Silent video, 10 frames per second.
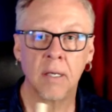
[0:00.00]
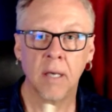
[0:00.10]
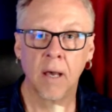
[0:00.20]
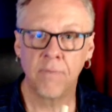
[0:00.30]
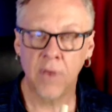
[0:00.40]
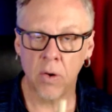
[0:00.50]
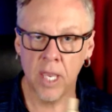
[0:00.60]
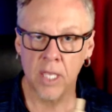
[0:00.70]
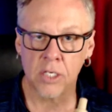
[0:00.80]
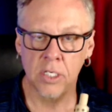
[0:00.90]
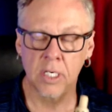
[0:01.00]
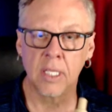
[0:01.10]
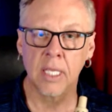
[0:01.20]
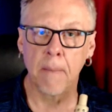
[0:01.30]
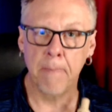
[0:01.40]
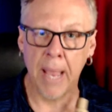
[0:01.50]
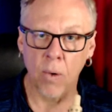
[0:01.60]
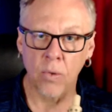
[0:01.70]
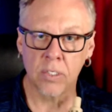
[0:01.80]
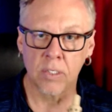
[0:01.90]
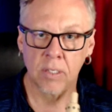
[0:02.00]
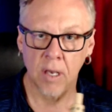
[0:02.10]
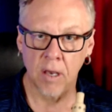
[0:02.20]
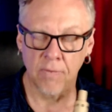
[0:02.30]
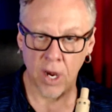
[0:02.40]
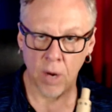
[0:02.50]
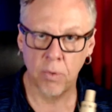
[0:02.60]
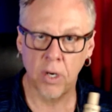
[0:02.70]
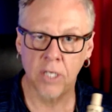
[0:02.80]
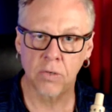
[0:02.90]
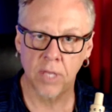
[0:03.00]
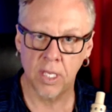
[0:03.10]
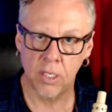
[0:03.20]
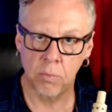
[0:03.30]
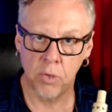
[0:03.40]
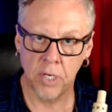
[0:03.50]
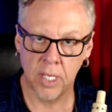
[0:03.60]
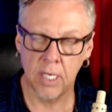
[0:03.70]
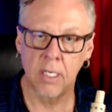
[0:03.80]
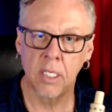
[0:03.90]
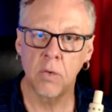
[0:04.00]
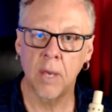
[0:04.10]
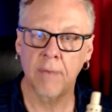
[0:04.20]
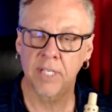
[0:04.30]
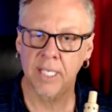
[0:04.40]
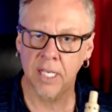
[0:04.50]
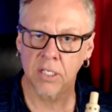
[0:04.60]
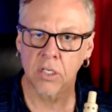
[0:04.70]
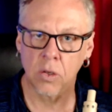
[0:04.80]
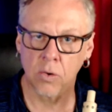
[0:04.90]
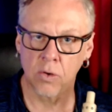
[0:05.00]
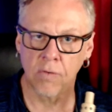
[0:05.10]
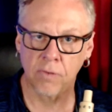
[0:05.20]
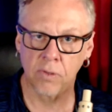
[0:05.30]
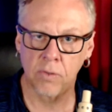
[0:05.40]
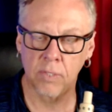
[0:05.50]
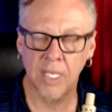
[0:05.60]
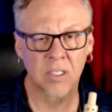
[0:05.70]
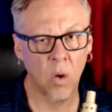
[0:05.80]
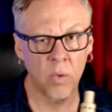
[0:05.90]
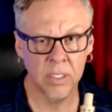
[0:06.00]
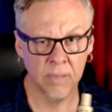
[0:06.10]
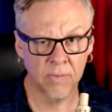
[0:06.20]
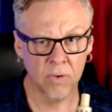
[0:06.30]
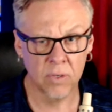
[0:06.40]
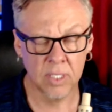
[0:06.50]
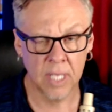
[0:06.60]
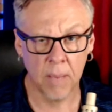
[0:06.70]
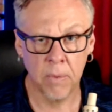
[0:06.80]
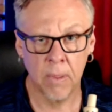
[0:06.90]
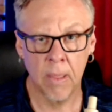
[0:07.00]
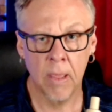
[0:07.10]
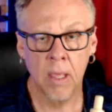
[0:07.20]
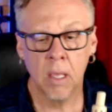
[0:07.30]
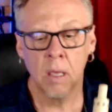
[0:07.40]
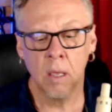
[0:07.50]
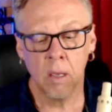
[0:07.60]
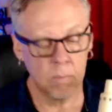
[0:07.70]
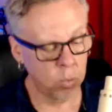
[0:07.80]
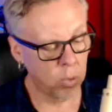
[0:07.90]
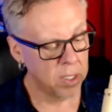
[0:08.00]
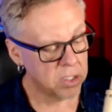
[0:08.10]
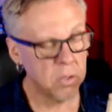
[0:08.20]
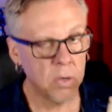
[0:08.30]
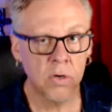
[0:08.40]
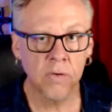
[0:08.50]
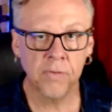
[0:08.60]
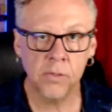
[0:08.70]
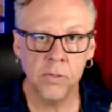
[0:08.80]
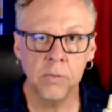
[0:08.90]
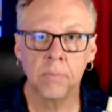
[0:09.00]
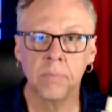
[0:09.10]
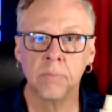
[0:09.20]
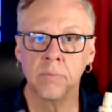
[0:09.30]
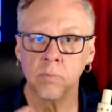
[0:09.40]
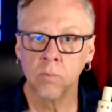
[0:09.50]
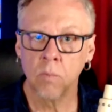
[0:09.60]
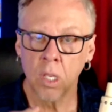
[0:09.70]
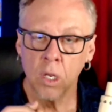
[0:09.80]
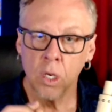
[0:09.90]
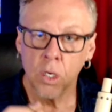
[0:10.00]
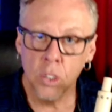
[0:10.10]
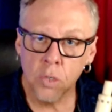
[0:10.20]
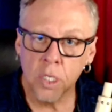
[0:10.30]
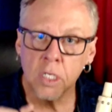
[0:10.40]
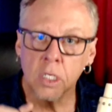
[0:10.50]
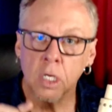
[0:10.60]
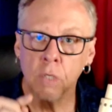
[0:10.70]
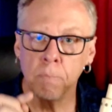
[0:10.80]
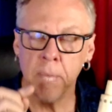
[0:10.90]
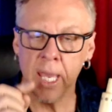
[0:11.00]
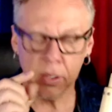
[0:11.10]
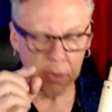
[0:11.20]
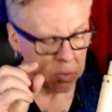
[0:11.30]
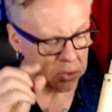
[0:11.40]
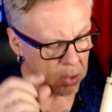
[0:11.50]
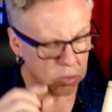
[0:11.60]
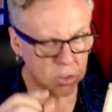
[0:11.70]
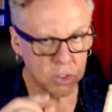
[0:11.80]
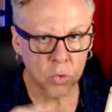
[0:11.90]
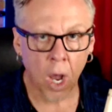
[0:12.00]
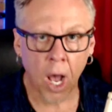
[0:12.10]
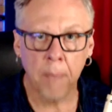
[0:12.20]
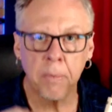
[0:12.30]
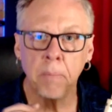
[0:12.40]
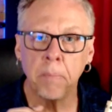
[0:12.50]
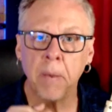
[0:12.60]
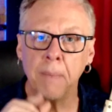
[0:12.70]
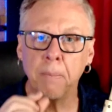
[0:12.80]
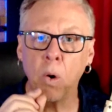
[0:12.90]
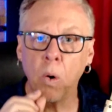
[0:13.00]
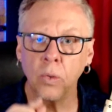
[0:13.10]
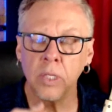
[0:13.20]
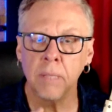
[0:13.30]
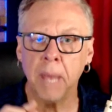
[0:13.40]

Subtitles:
a variation in the amount of air pressure that you put in. You have to get to know your flute. That's always the first step. Once you know your flute, you can make those notes drop by pulling